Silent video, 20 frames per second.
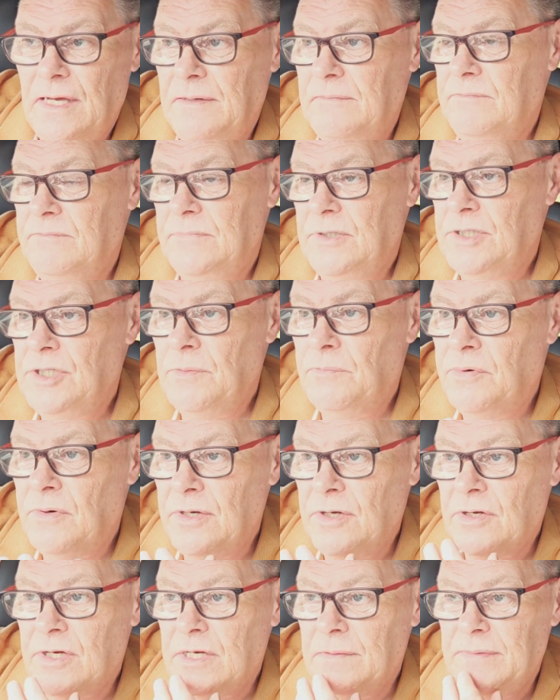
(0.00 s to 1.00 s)
And you're
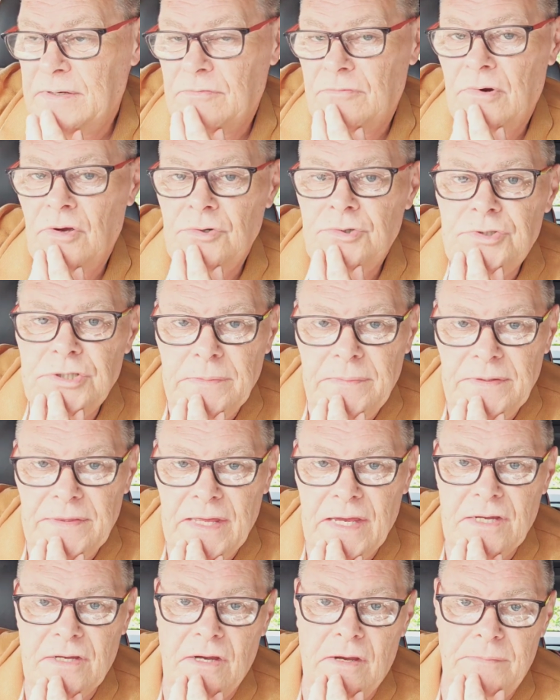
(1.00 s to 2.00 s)
probably not going to be road tripping
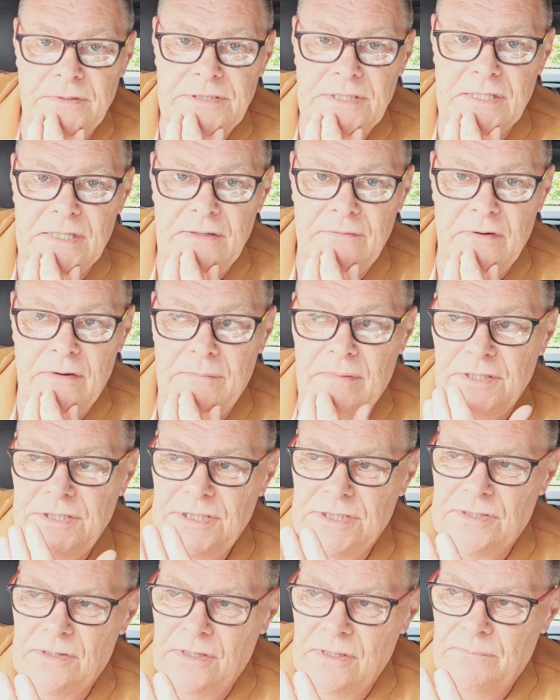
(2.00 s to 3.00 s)
that car particularly very
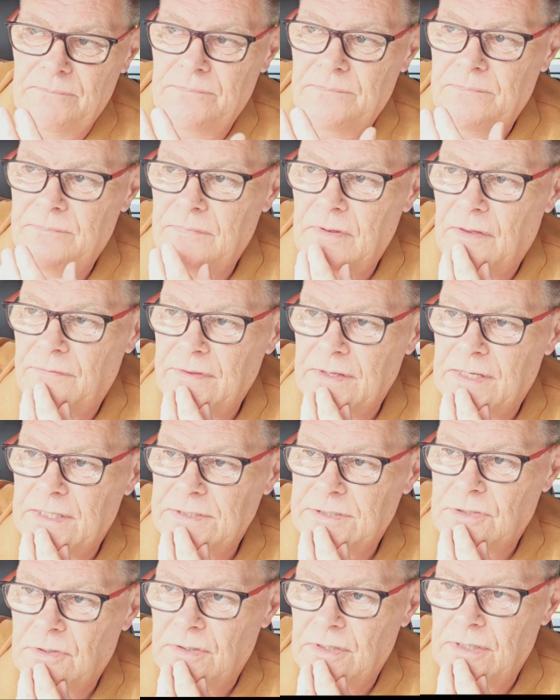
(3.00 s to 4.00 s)
much. I think
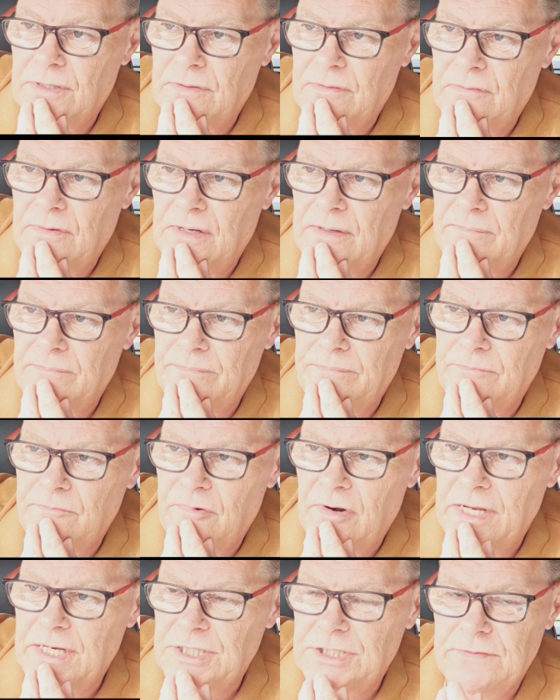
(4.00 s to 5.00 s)
it's got a
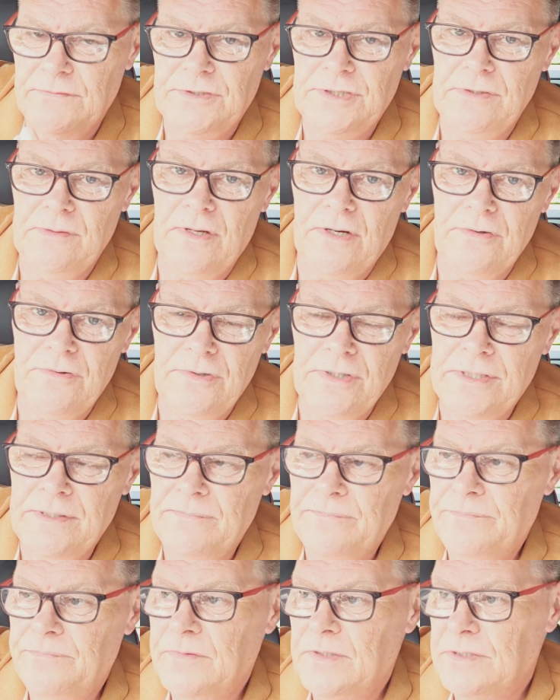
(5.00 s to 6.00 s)
range of
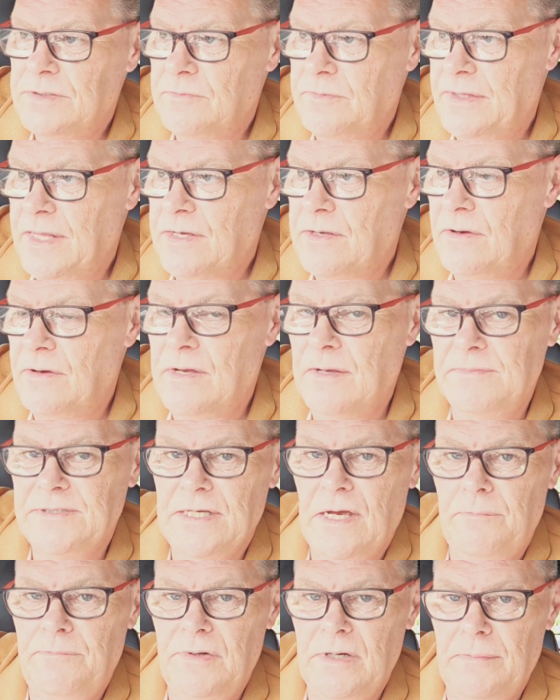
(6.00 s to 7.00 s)
200 when that car
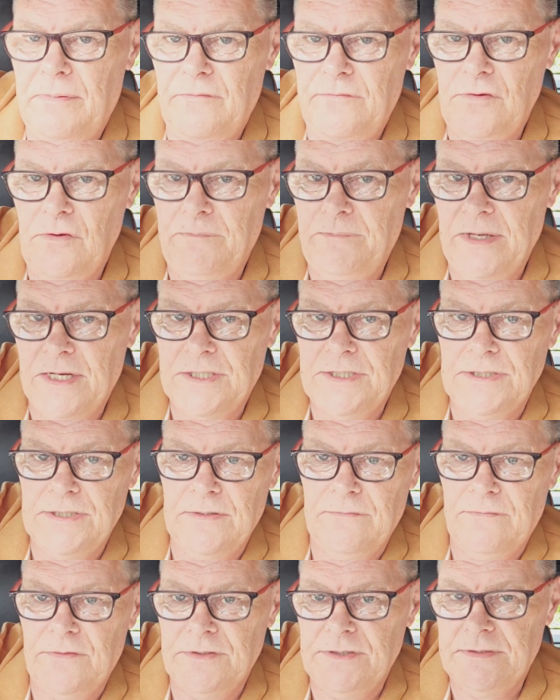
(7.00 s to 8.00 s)
comes out. I'll put up a few
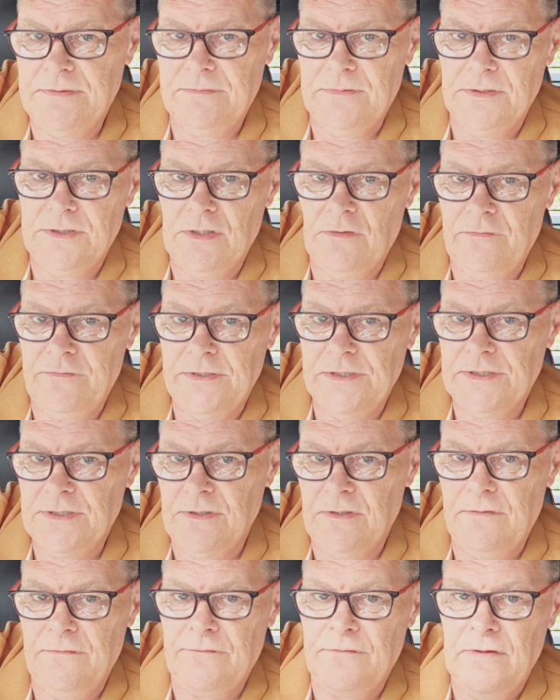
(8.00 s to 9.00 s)
pictures of the Dolphin
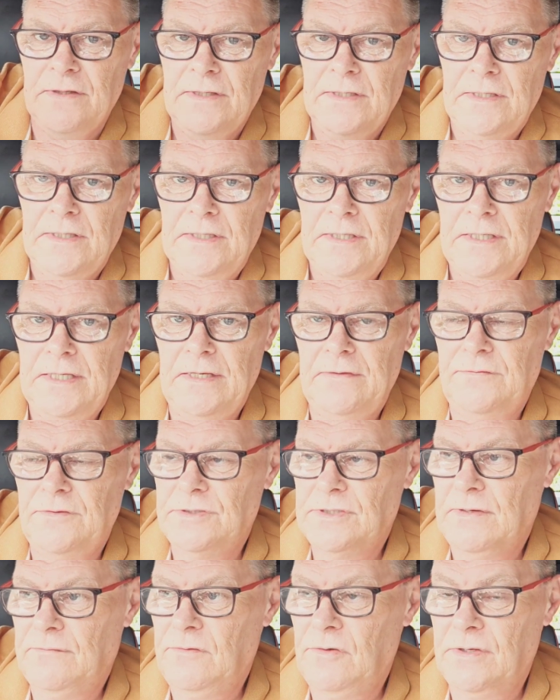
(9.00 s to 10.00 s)
Surf here for
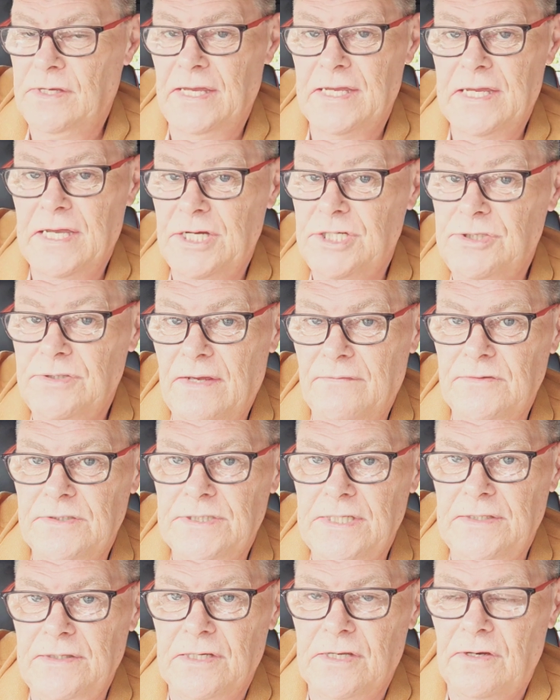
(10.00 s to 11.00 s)
you to have a look at in case you haven't
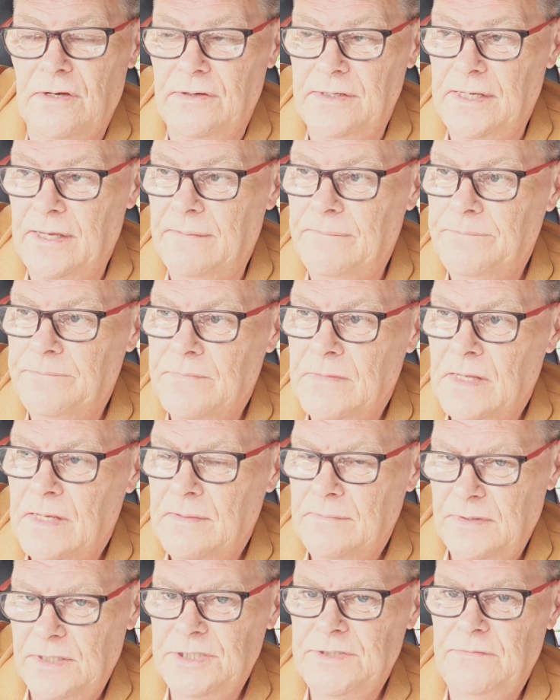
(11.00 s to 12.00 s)
seen the car yet.
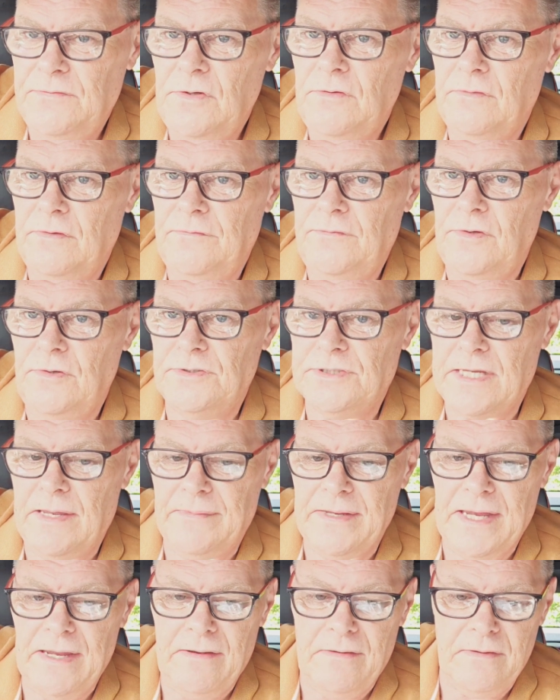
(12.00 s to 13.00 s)
There's a few reviews
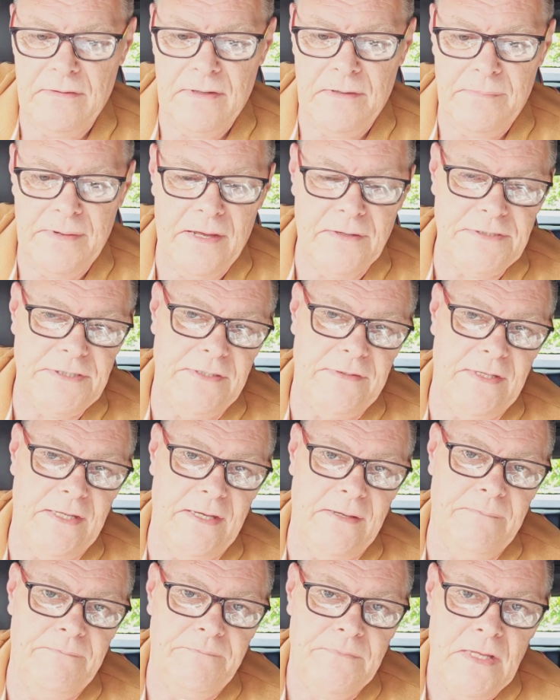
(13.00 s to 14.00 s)
coming out about it
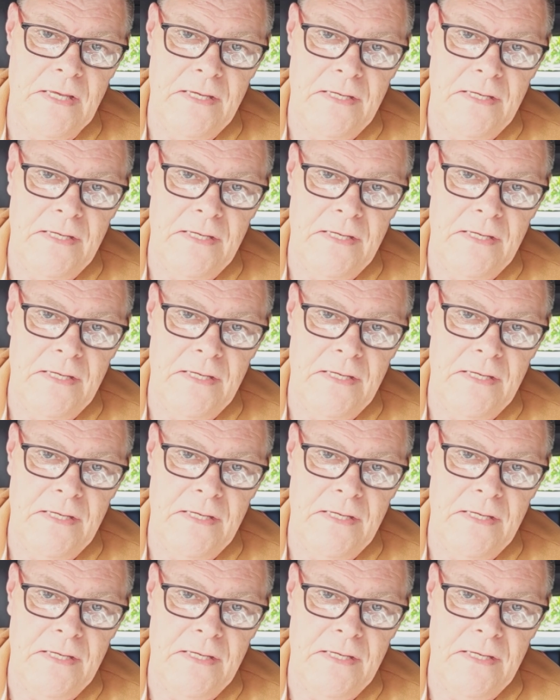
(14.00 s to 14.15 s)
there.